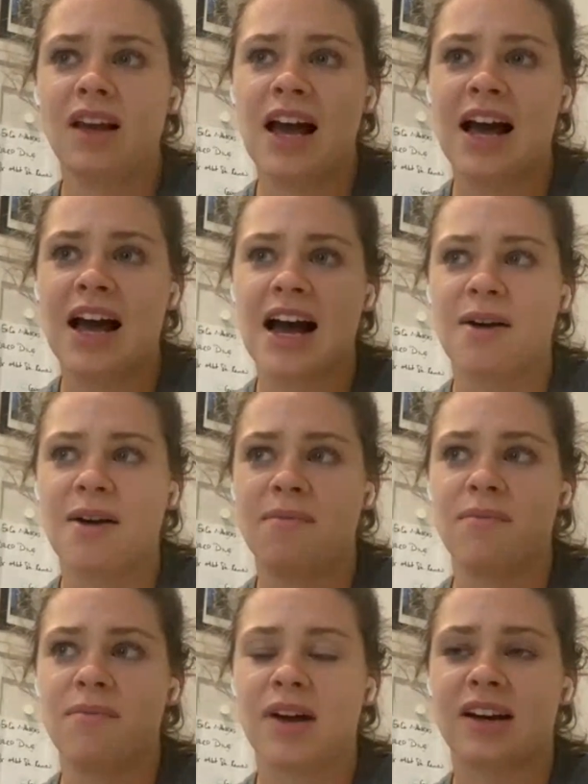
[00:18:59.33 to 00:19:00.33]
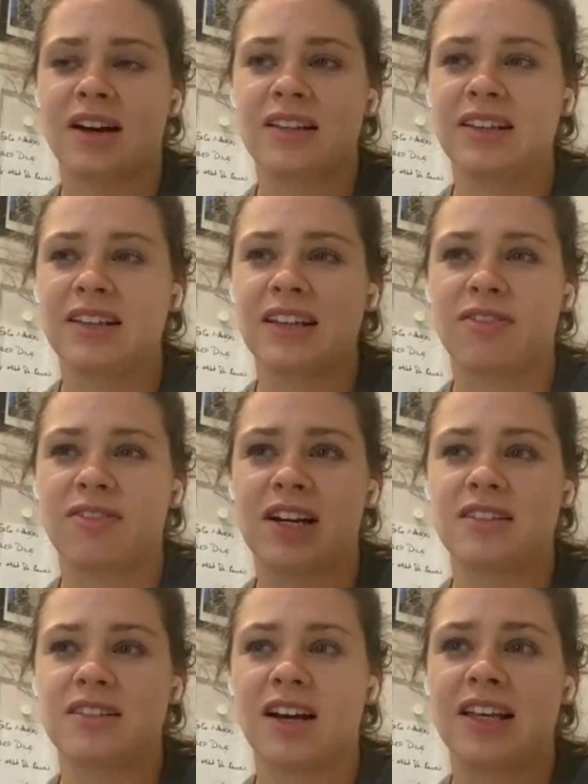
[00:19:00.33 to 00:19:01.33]
And I think
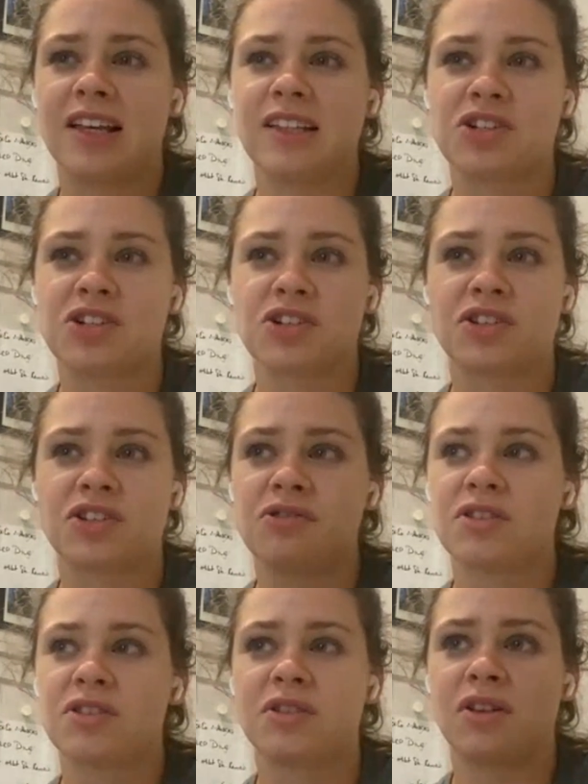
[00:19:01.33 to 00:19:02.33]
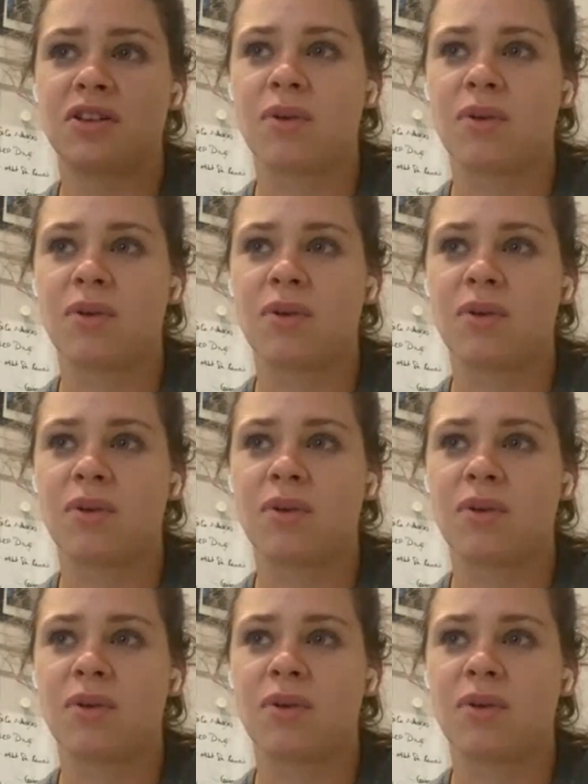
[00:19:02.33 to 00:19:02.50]
that just suits